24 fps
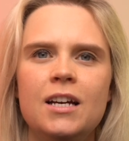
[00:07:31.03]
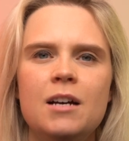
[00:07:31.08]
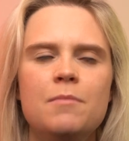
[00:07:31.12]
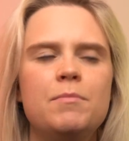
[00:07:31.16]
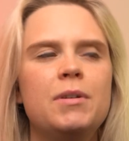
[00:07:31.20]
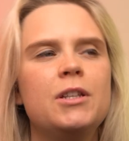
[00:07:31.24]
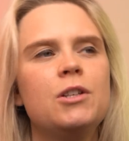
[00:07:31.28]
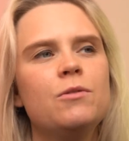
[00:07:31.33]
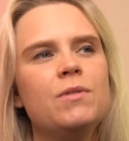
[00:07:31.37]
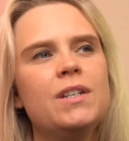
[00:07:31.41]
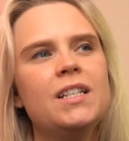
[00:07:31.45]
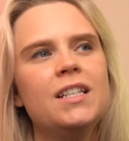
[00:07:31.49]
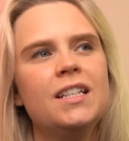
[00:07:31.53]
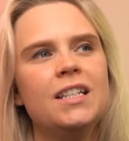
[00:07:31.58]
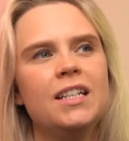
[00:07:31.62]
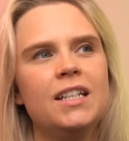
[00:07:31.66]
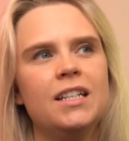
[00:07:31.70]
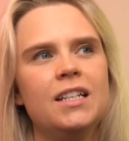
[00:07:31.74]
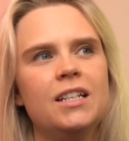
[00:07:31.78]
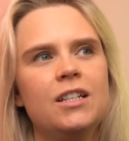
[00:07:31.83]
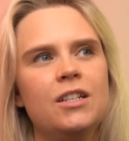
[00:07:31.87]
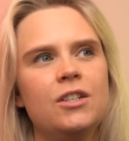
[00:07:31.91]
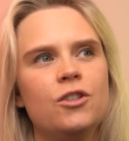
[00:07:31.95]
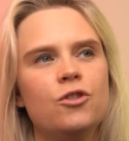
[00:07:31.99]
But the reason
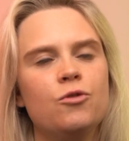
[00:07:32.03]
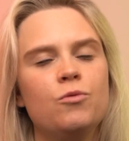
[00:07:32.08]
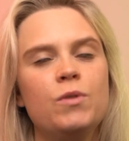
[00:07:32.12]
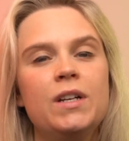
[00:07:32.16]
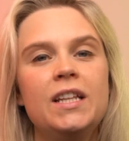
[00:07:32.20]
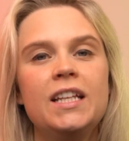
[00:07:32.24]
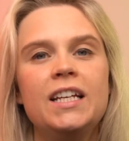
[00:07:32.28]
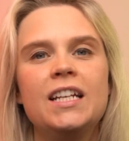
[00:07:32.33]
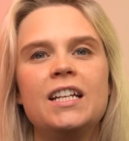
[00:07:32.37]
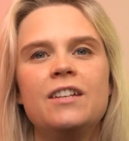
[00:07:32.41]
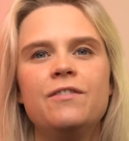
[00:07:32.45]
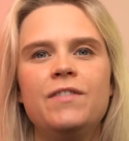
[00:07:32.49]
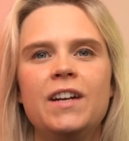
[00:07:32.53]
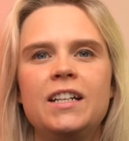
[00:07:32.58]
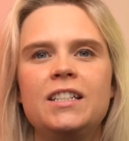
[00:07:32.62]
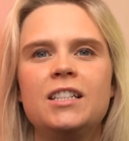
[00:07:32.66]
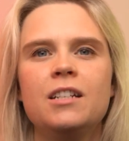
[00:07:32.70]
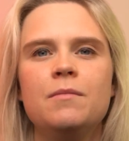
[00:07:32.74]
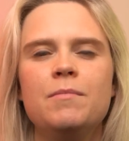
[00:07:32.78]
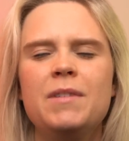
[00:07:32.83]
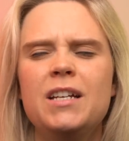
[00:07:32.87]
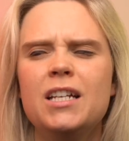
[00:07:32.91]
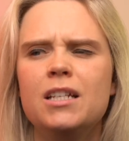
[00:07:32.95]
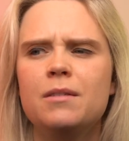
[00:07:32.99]
it really
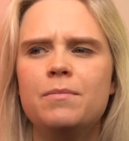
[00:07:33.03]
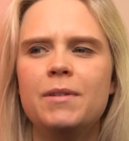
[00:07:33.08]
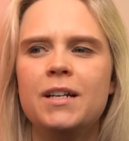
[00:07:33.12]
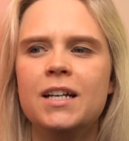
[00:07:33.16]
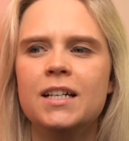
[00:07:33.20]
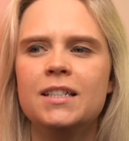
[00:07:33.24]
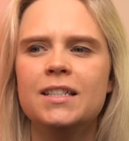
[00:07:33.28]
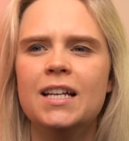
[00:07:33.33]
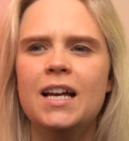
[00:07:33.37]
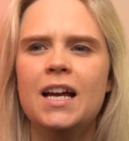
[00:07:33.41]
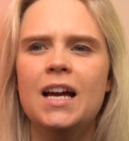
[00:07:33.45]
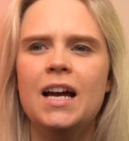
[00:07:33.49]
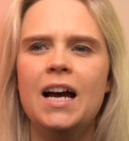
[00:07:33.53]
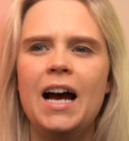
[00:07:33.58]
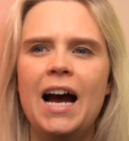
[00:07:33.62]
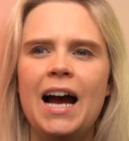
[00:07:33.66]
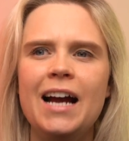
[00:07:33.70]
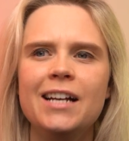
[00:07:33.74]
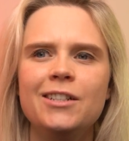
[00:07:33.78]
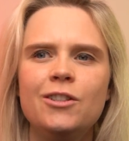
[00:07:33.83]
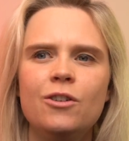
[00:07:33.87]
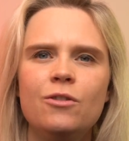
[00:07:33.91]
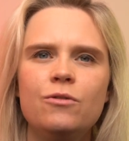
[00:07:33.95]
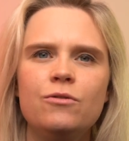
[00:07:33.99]
convicted me is because
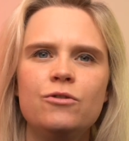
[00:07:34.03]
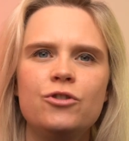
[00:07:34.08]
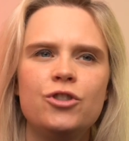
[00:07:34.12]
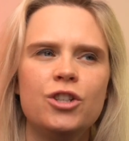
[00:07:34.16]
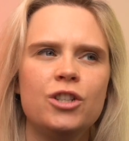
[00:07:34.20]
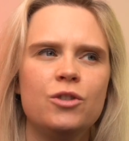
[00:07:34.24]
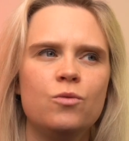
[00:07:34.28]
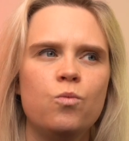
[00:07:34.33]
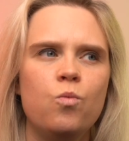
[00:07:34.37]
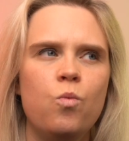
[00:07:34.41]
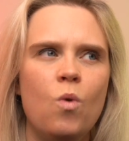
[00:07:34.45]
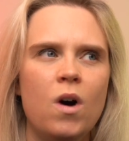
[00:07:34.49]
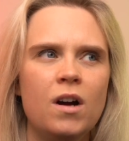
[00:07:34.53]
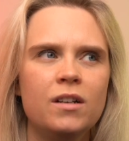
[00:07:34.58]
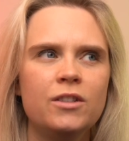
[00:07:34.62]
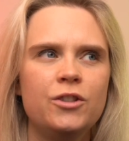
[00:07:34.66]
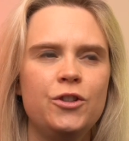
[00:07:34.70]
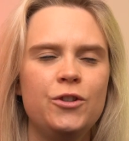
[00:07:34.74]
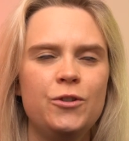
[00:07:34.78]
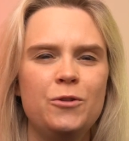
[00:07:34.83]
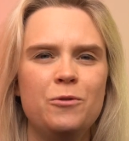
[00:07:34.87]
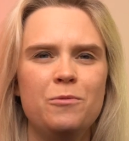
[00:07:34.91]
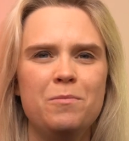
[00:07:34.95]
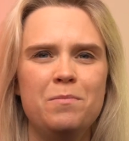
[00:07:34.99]
I don't just want
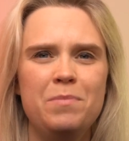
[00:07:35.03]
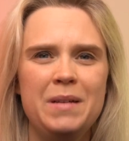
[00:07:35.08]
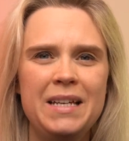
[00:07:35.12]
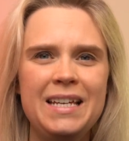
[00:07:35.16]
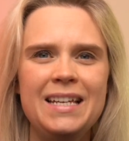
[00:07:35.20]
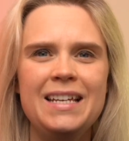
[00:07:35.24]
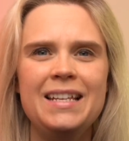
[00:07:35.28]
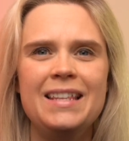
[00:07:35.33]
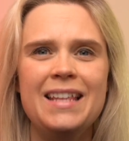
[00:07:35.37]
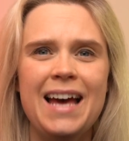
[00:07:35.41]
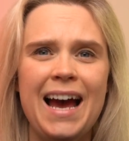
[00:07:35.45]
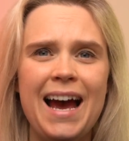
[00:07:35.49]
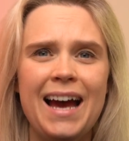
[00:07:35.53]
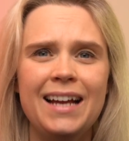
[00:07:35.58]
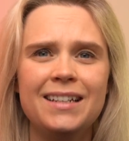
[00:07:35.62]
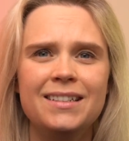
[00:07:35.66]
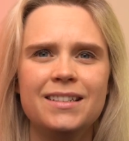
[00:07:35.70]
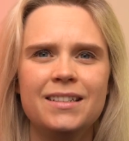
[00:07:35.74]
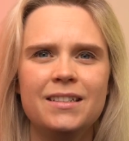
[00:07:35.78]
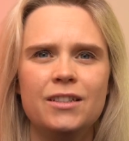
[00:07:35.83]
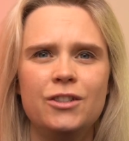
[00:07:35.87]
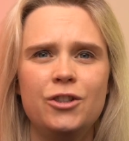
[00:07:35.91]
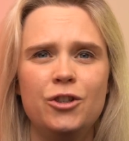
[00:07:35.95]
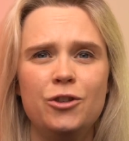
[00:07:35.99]
to be that
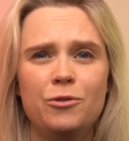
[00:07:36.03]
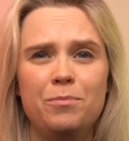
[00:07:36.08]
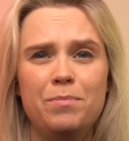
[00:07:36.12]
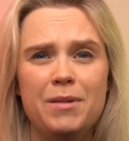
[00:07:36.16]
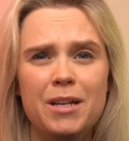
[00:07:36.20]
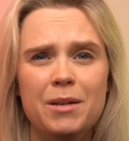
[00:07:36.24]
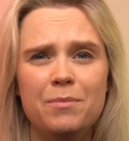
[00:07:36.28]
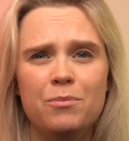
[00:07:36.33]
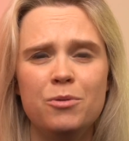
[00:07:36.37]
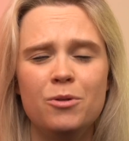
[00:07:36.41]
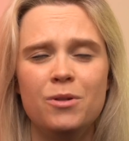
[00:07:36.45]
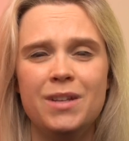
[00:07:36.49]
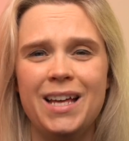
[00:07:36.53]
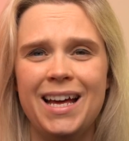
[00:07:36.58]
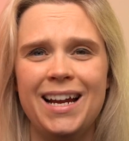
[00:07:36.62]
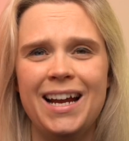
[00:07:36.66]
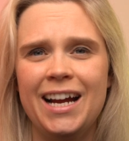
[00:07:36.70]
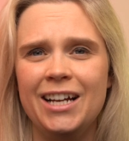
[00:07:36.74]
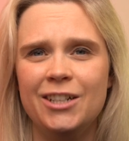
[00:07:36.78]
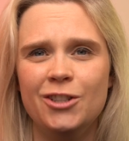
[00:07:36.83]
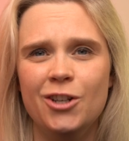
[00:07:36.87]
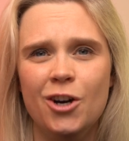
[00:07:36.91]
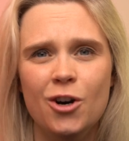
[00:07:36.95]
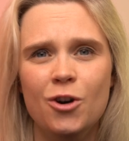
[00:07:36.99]
to people that
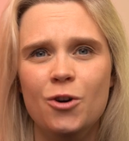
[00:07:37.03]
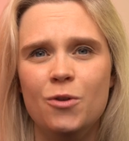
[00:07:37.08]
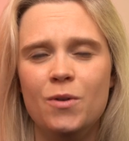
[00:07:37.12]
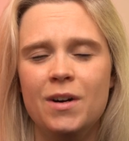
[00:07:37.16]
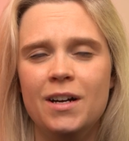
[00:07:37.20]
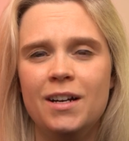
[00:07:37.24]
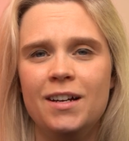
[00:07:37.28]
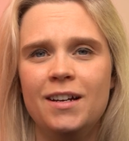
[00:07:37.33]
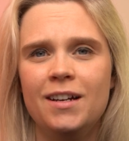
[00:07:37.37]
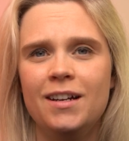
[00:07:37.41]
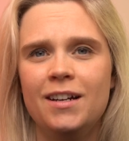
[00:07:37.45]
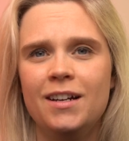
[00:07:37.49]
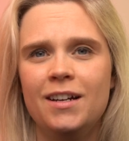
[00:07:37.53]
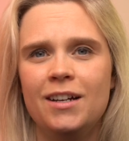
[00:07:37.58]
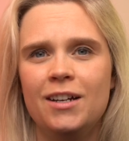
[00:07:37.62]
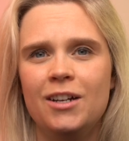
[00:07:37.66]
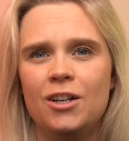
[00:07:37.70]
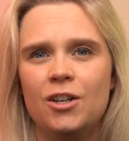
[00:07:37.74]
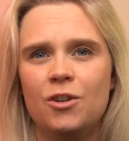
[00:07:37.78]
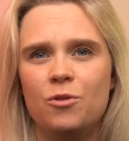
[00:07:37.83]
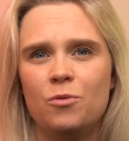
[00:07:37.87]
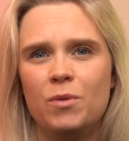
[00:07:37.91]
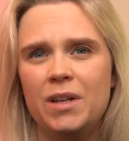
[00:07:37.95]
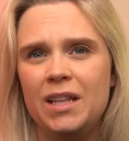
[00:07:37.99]
I know
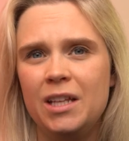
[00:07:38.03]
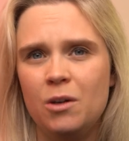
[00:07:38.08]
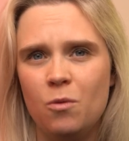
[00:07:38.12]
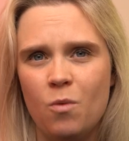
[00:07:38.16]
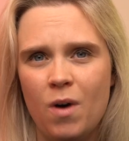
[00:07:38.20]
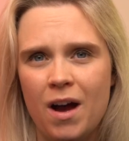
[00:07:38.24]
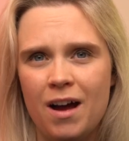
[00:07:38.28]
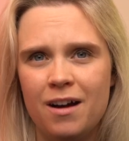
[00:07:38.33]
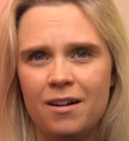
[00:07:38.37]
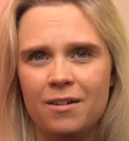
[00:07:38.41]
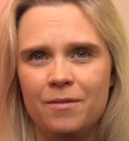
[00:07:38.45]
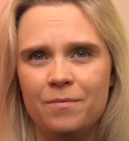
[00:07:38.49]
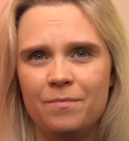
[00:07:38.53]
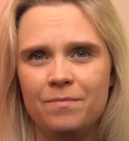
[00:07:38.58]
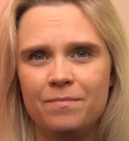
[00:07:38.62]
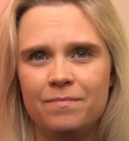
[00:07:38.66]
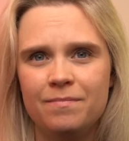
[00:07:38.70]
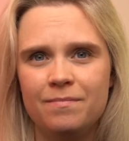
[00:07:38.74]
really well.